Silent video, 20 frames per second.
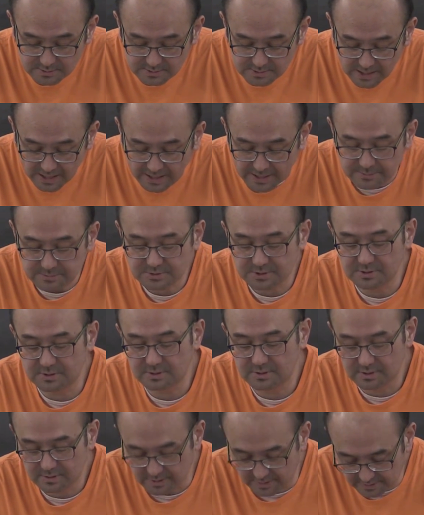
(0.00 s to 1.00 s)
times the
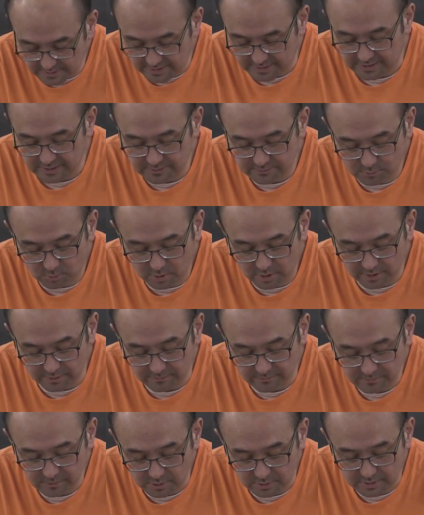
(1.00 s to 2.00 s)
negative
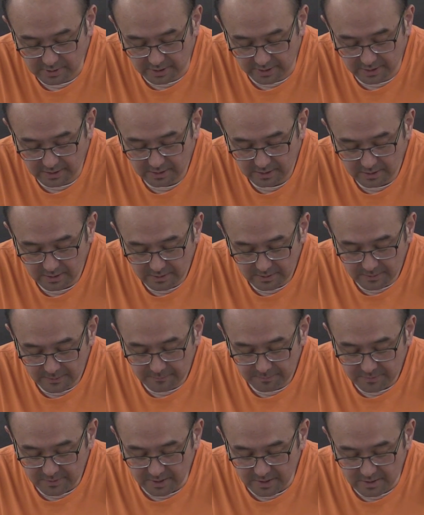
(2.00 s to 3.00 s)
1, okay?
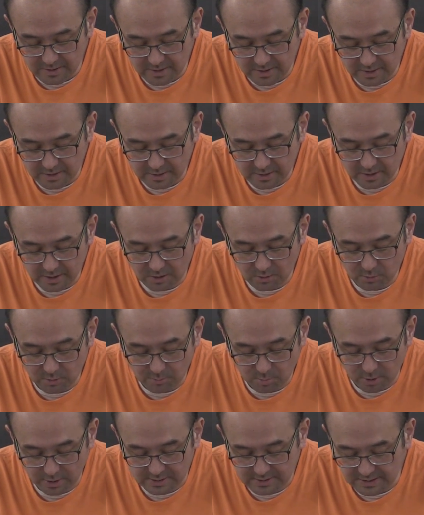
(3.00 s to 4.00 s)
And then we
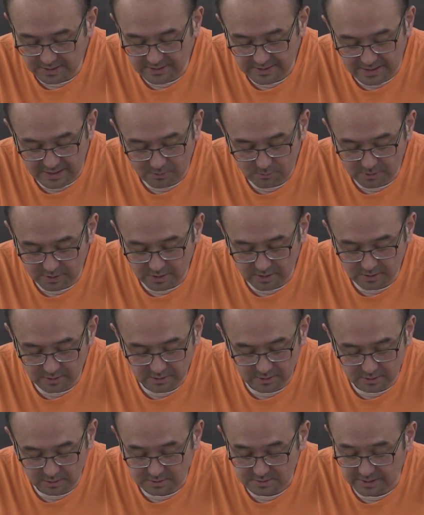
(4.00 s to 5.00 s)
break that down,
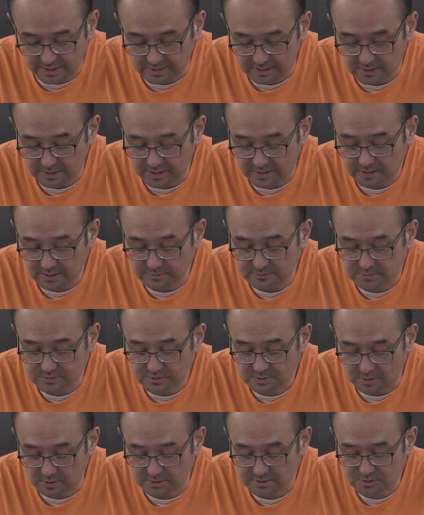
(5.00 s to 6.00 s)
it looks like a negative,
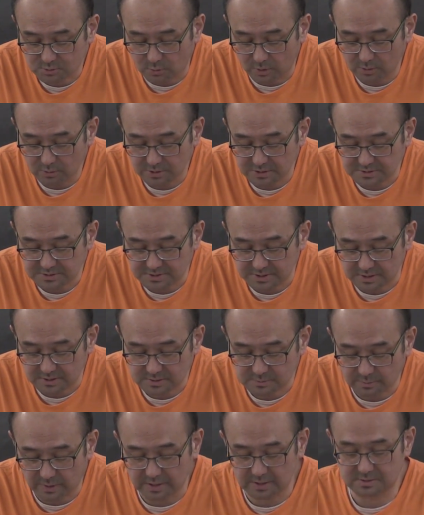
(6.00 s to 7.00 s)
or square root of
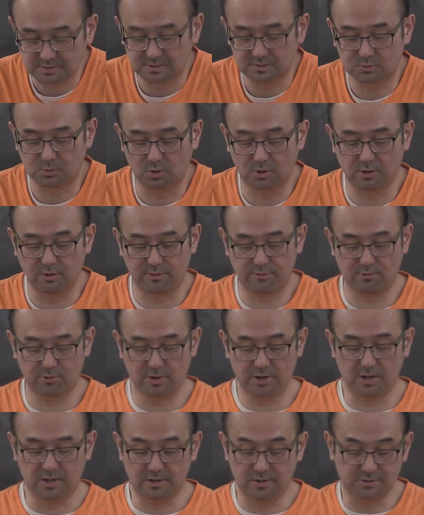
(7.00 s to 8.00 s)
6 minus the square root of
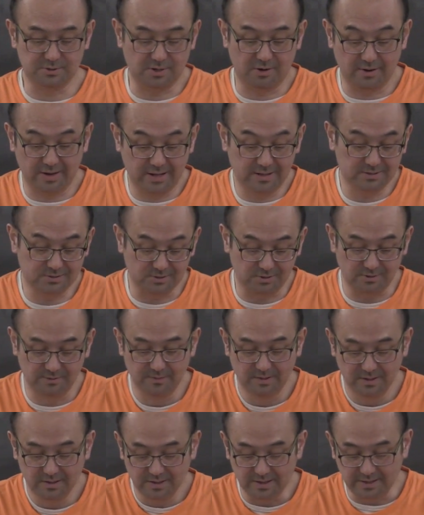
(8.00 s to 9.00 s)
3, and there's our answer.
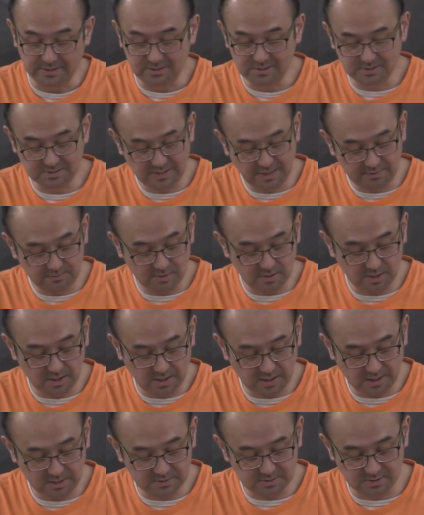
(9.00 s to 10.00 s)
I just gave you
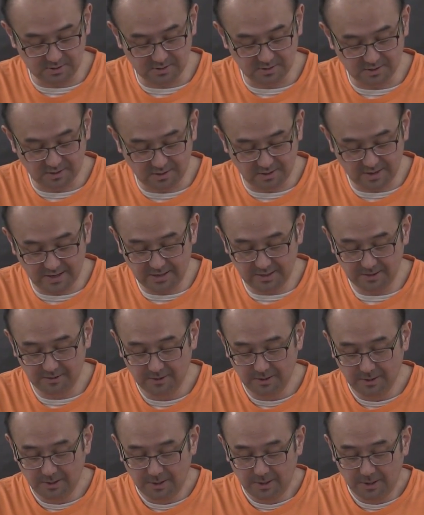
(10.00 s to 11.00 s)
that answer, all right?